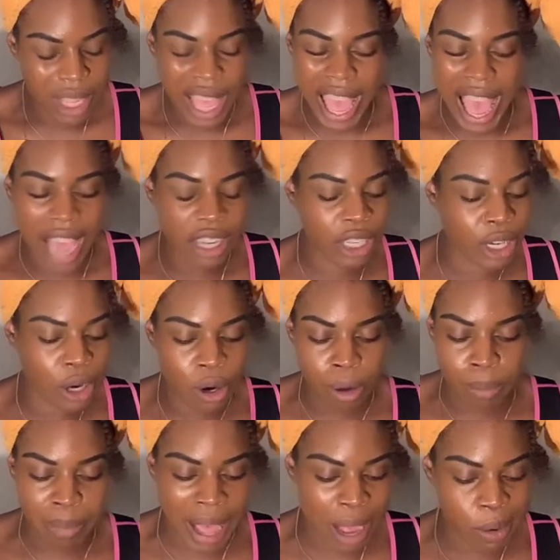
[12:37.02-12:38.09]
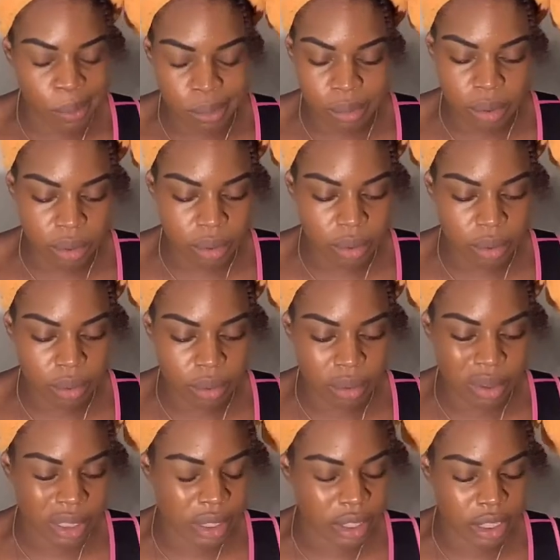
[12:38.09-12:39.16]
How to go about
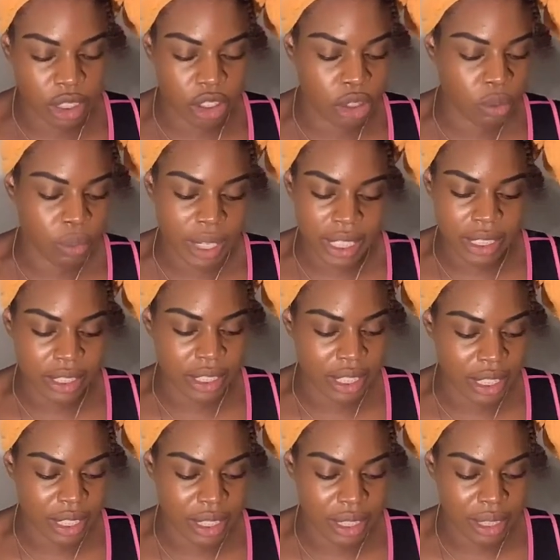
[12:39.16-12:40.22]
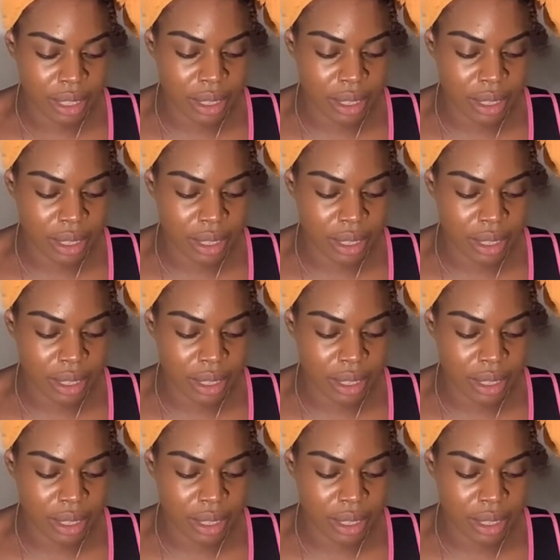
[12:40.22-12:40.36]
the situation.